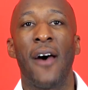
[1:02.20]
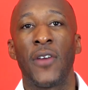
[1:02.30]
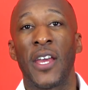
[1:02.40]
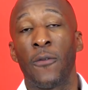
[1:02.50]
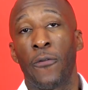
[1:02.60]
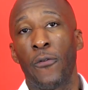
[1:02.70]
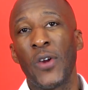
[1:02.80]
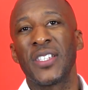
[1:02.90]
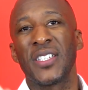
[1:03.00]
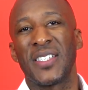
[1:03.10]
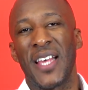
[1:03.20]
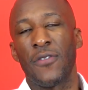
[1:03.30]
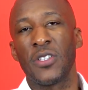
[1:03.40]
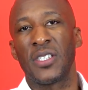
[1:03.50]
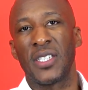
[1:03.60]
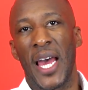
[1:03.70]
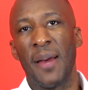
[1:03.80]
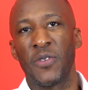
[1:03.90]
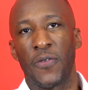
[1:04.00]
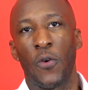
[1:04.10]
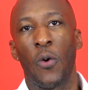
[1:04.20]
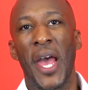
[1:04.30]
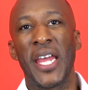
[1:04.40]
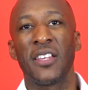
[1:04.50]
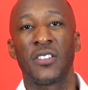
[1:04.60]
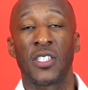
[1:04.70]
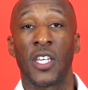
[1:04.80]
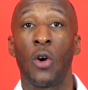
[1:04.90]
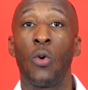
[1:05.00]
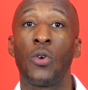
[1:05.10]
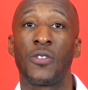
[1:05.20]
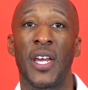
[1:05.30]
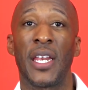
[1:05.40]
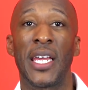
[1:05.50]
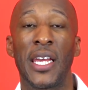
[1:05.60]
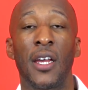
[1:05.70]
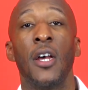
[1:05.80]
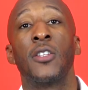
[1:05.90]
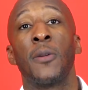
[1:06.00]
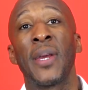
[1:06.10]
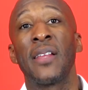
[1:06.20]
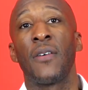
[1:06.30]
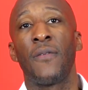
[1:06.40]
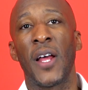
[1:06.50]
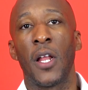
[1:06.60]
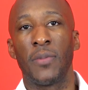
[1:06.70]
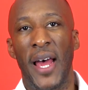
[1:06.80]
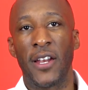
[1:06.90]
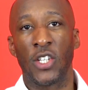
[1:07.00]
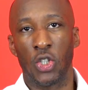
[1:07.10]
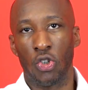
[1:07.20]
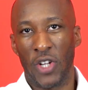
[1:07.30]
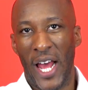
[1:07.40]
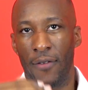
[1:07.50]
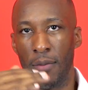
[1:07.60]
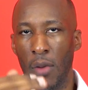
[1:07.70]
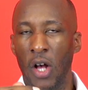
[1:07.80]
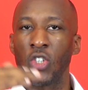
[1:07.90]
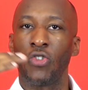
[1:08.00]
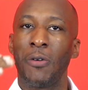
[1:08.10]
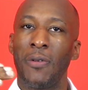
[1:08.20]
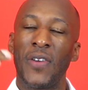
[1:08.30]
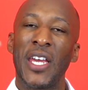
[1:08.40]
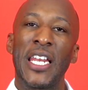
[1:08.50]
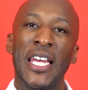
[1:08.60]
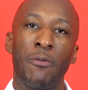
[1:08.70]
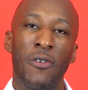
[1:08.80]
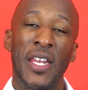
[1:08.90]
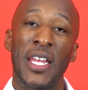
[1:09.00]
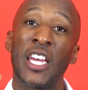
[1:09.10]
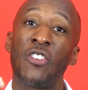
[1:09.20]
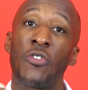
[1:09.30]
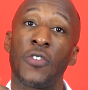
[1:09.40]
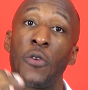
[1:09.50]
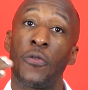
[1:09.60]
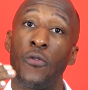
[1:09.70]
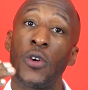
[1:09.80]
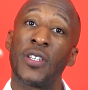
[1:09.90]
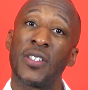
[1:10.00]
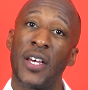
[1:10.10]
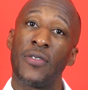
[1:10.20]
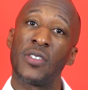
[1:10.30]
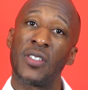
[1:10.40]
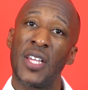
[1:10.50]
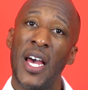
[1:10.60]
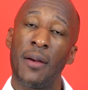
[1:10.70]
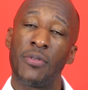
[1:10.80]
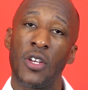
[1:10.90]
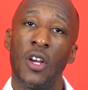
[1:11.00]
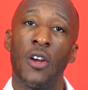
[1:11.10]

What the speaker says: having 3 to 7 steps for any skill or technique to be developed and the children having mastery within each of those 3 to 7 steps,